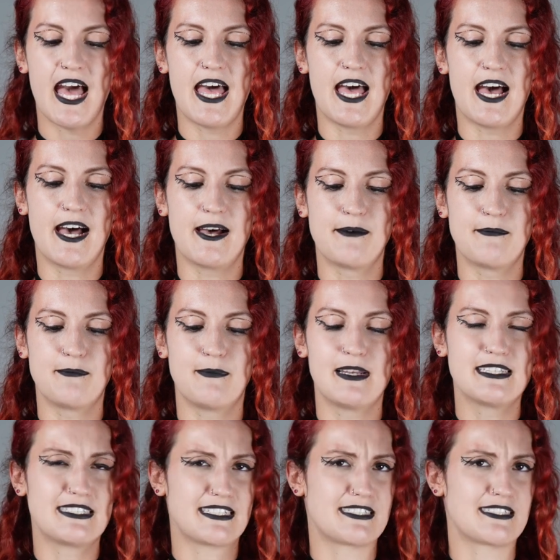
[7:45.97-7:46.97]

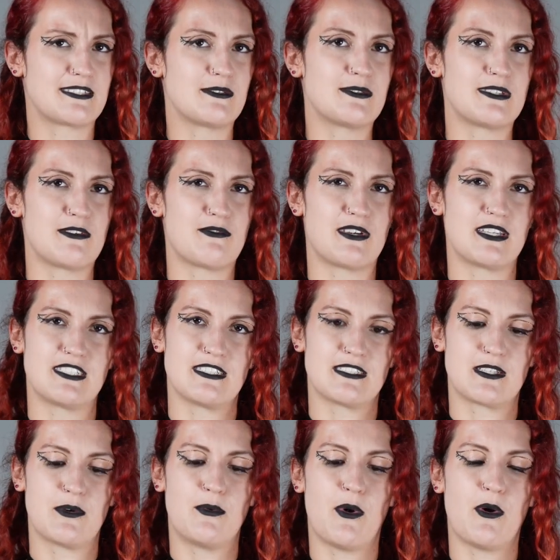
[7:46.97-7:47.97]
Please excuse if I
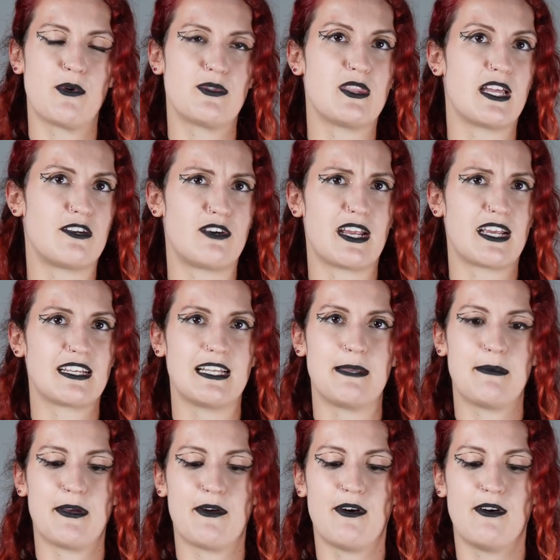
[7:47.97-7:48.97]
just quote directly,
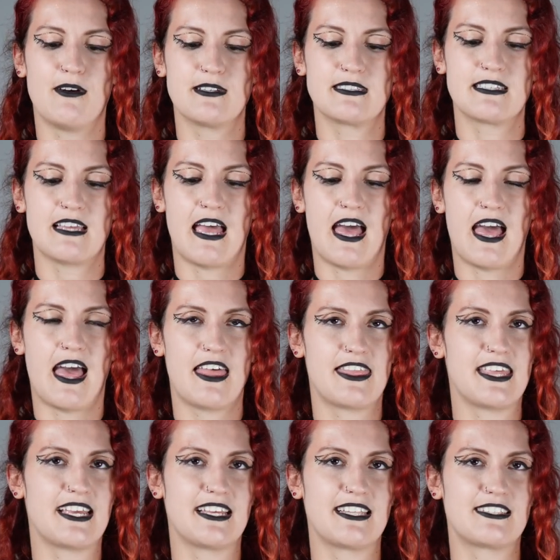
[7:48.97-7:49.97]
because I
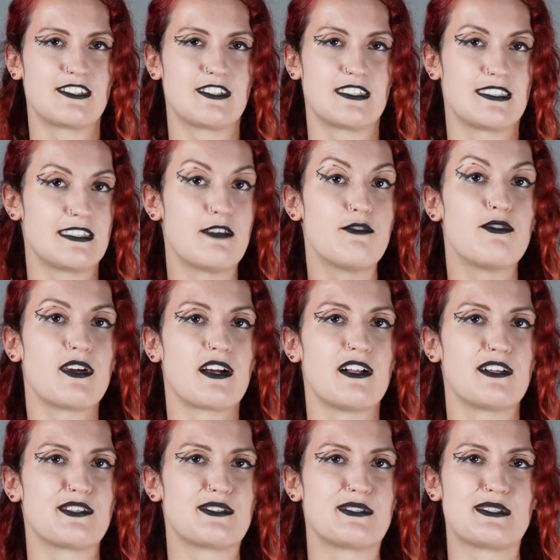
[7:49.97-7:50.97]
think it's just
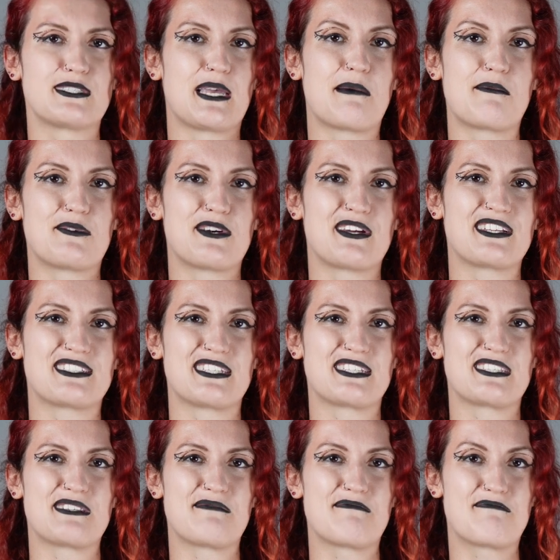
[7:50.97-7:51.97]
difficult to summarize
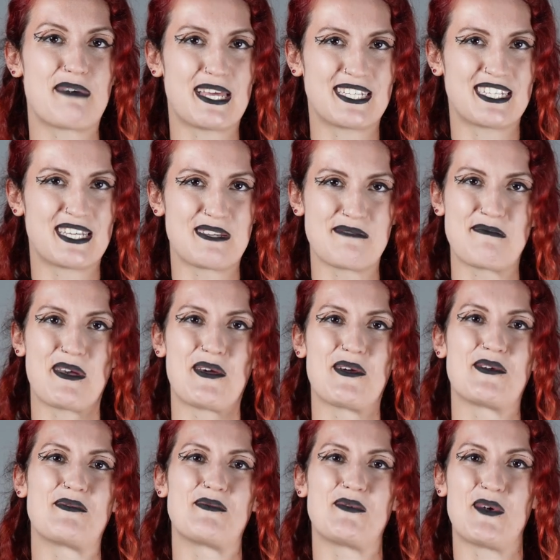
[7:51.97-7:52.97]
it better in my
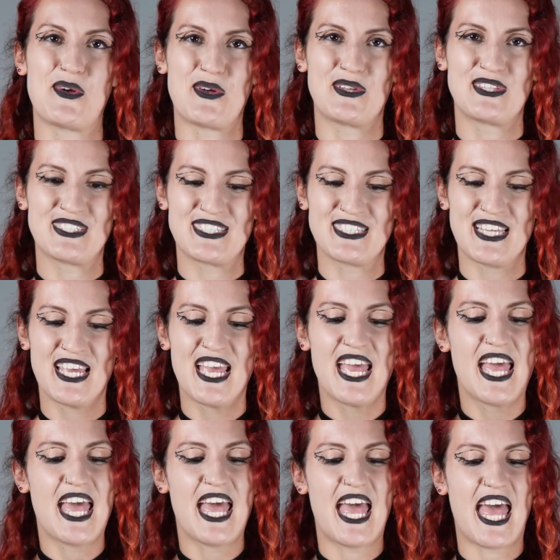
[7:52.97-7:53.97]
own words,
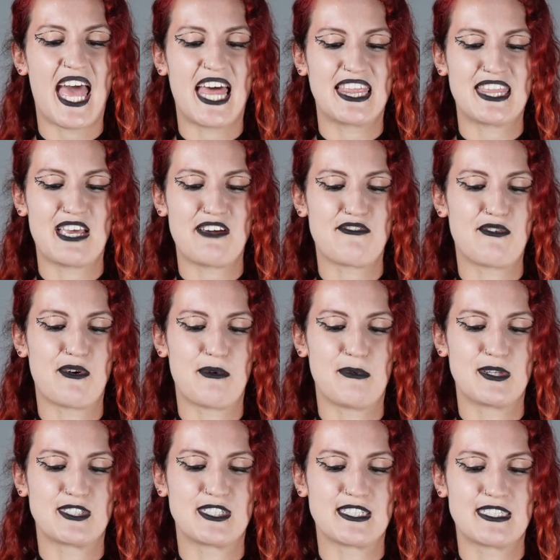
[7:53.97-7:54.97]
and therefore I will
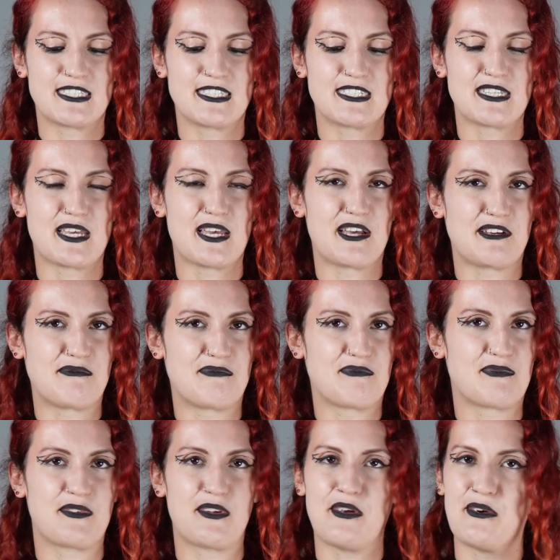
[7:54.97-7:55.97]
just
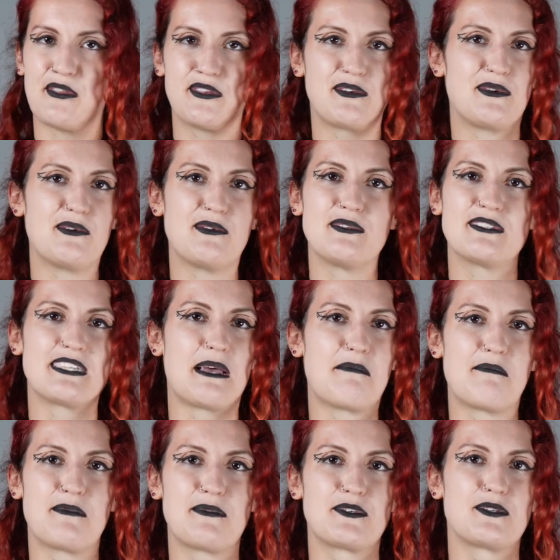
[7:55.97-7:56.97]
go through
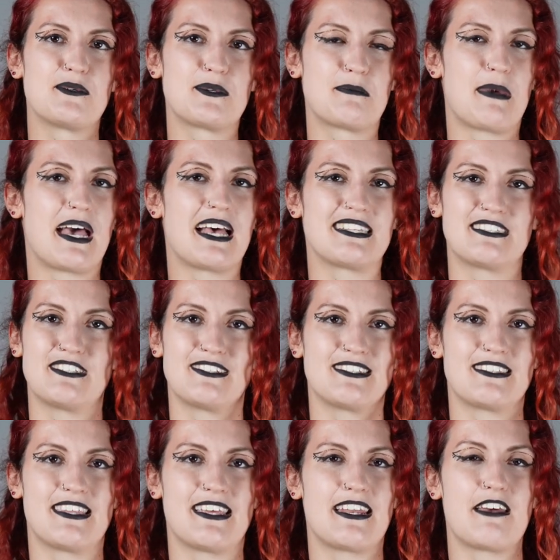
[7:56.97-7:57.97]
some short passages
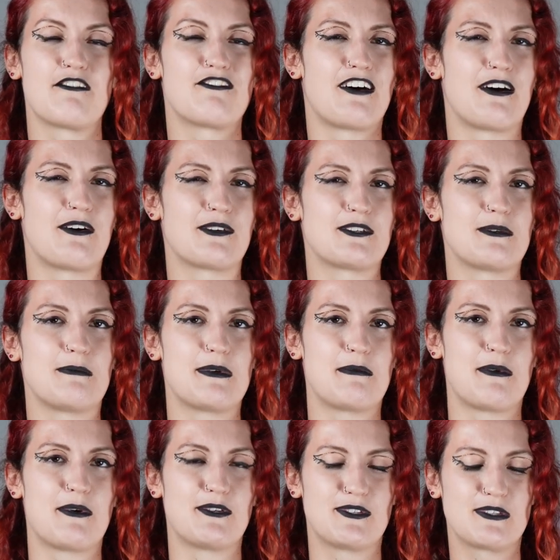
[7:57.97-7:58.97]
that I found to be
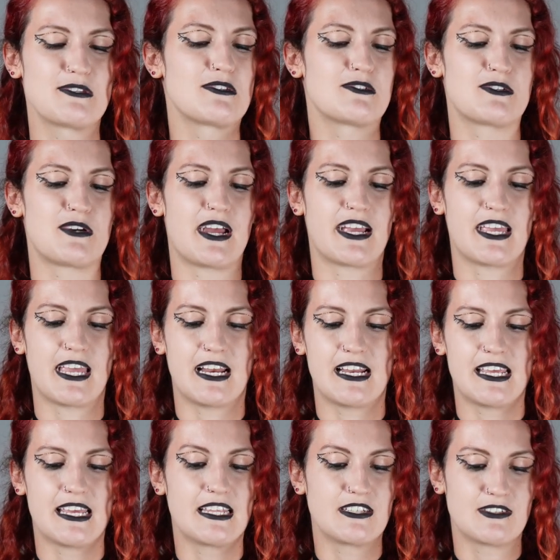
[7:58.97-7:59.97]
most
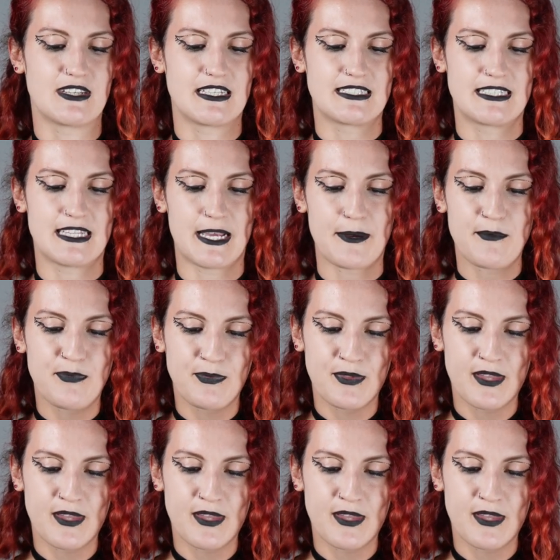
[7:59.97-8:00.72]
strikingly interesting.